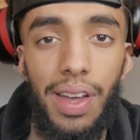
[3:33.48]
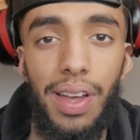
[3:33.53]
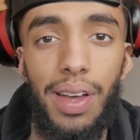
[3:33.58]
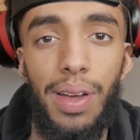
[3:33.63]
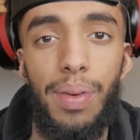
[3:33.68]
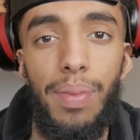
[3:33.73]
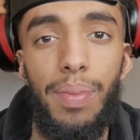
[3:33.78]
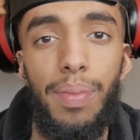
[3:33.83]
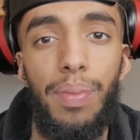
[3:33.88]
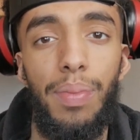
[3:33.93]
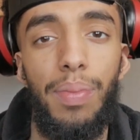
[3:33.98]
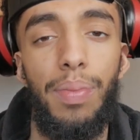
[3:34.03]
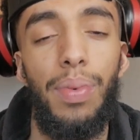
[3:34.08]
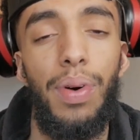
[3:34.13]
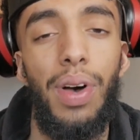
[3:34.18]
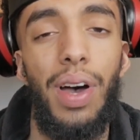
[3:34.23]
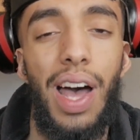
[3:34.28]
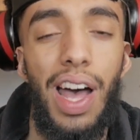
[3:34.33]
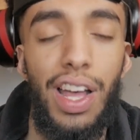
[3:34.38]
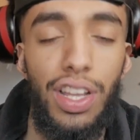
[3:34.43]

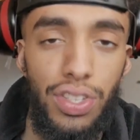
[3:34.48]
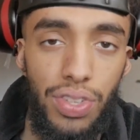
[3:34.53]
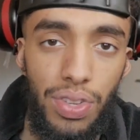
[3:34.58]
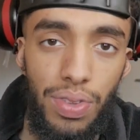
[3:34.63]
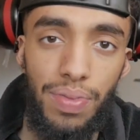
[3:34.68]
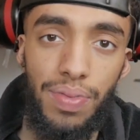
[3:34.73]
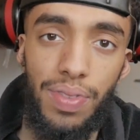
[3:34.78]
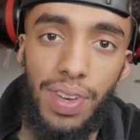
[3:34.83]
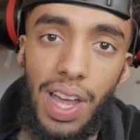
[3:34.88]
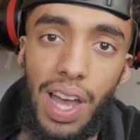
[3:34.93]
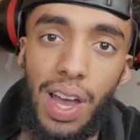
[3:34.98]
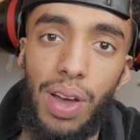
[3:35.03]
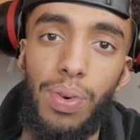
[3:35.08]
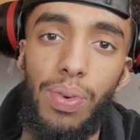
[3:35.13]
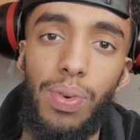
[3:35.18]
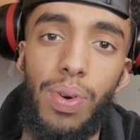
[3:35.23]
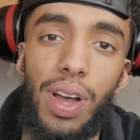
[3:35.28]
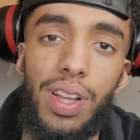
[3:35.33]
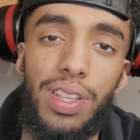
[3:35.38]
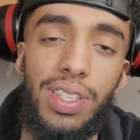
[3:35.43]
But as of
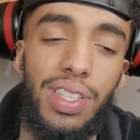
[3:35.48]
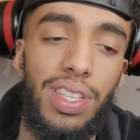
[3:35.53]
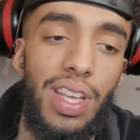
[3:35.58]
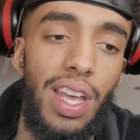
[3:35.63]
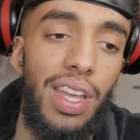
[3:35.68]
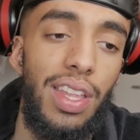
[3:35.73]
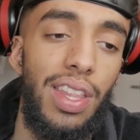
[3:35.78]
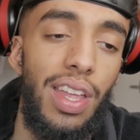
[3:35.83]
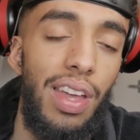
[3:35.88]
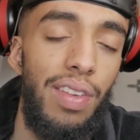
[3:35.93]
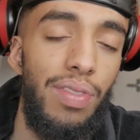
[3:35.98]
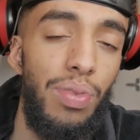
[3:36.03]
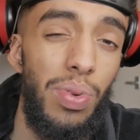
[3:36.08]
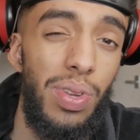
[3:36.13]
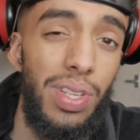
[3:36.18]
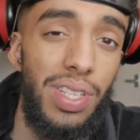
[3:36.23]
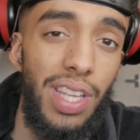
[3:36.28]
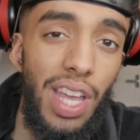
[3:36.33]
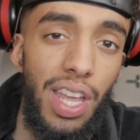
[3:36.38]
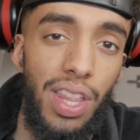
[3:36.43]
now, I'd say that if you want
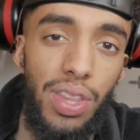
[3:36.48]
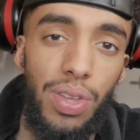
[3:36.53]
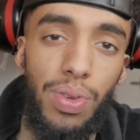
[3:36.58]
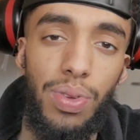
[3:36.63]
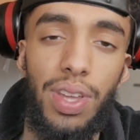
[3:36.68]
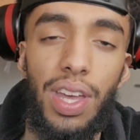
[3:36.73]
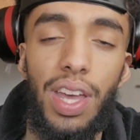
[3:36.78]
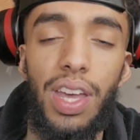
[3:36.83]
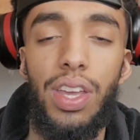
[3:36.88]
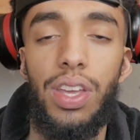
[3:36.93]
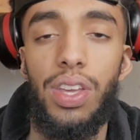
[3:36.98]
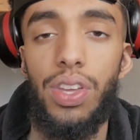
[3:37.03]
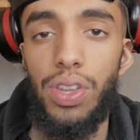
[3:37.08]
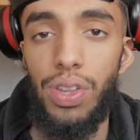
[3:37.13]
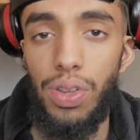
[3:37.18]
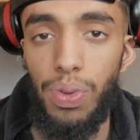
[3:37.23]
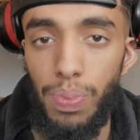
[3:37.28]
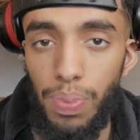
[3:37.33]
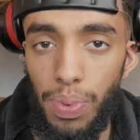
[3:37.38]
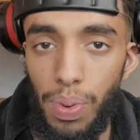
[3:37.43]
to stay in the UK,
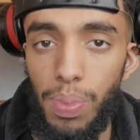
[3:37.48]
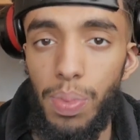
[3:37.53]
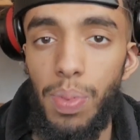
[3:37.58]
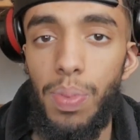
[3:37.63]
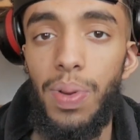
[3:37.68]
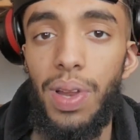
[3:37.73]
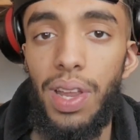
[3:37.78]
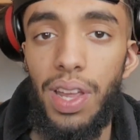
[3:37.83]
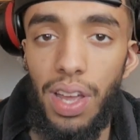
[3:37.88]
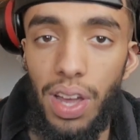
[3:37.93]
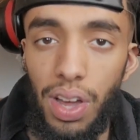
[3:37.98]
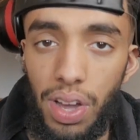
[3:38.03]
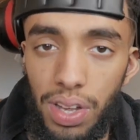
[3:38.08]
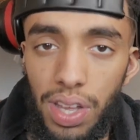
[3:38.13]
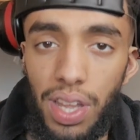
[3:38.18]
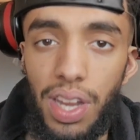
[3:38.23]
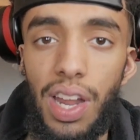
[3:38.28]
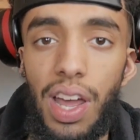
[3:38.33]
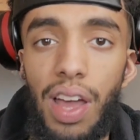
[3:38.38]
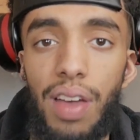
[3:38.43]
you probably are
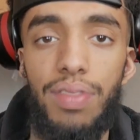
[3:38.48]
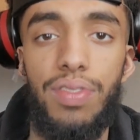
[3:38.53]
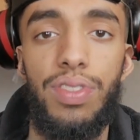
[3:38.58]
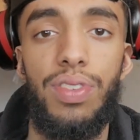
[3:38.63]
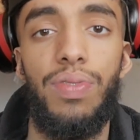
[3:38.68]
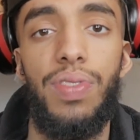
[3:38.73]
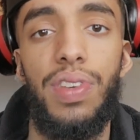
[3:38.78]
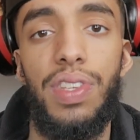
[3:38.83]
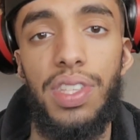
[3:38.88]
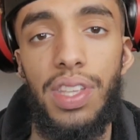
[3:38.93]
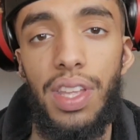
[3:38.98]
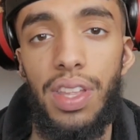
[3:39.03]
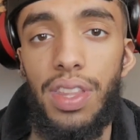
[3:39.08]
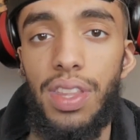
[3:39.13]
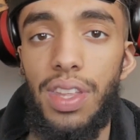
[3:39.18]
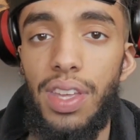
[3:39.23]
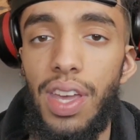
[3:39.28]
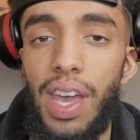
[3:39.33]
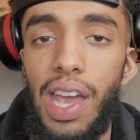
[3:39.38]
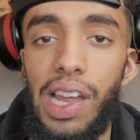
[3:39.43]
going to have to reset
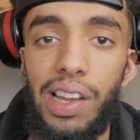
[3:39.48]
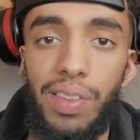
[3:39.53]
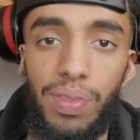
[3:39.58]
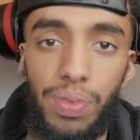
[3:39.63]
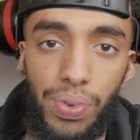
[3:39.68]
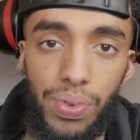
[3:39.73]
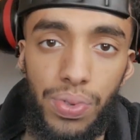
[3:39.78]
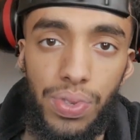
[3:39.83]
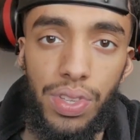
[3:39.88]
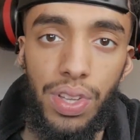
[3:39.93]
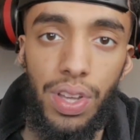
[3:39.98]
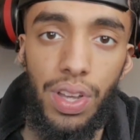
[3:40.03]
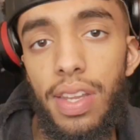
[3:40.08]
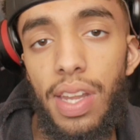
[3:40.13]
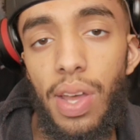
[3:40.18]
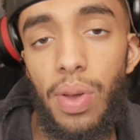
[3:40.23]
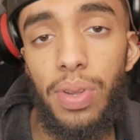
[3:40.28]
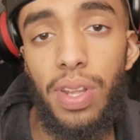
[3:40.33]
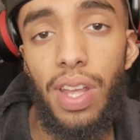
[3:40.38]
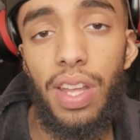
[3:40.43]
the A-levels.
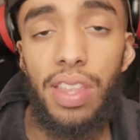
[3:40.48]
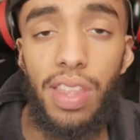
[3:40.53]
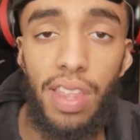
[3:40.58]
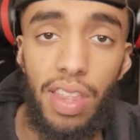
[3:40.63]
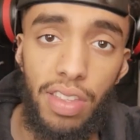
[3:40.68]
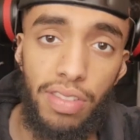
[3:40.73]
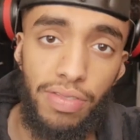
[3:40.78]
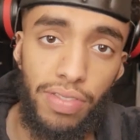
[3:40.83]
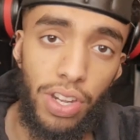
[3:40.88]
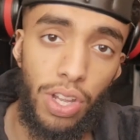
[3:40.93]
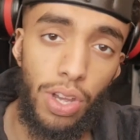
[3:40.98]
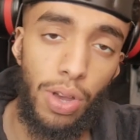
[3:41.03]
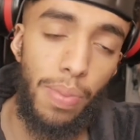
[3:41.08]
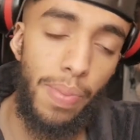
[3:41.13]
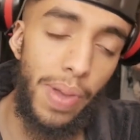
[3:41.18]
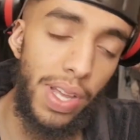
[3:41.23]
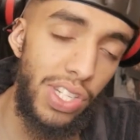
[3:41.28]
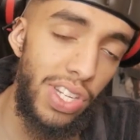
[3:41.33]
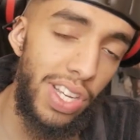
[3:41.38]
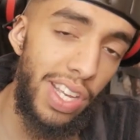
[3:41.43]
Now, at the end of this video,
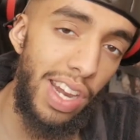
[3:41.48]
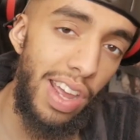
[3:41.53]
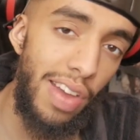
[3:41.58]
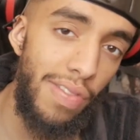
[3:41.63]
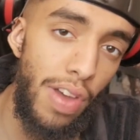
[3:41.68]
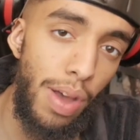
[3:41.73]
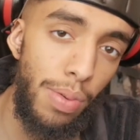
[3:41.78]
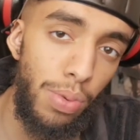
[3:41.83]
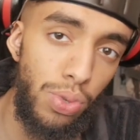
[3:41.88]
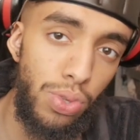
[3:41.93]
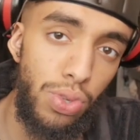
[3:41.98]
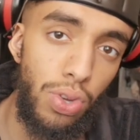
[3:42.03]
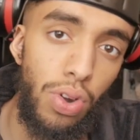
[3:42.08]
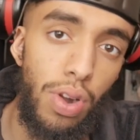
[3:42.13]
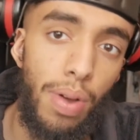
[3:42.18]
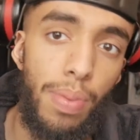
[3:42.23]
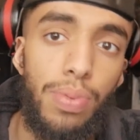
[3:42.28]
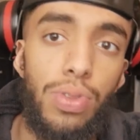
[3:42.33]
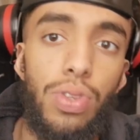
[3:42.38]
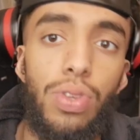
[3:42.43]
I'm actually going to have Abu
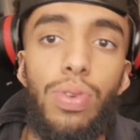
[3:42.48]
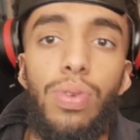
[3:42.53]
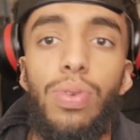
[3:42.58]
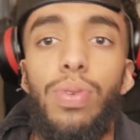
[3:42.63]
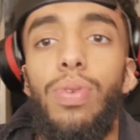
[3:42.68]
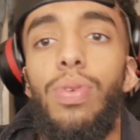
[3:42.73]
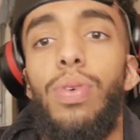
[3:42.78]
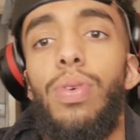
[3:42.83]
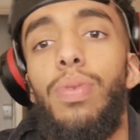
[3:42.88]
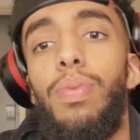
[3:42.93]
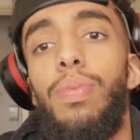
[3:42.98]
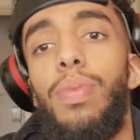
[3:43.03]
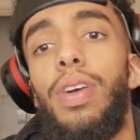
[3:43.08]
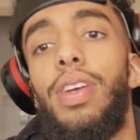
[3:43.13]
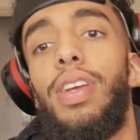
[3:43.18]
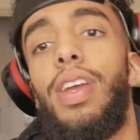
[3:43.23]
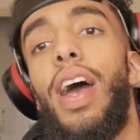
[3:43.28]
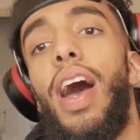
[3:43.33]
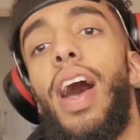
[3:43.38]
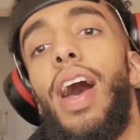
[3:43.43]
Turab to, oh my
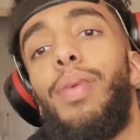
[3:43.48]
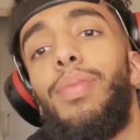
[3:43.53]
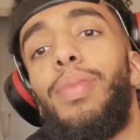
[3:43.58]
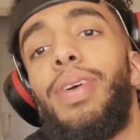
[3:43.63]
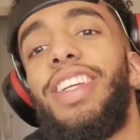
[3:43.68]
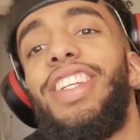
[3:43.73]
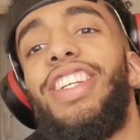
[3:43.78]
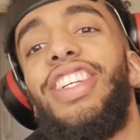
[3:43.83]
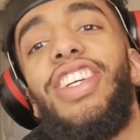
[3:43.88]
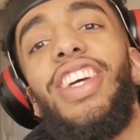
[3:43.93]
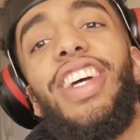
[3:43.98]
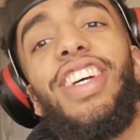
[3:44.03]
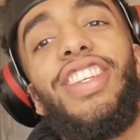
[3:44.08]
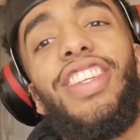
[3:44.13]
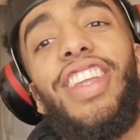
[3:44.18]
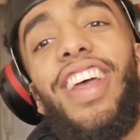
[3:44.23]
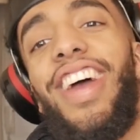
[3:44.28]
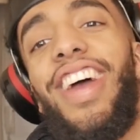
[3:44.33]
god, my chest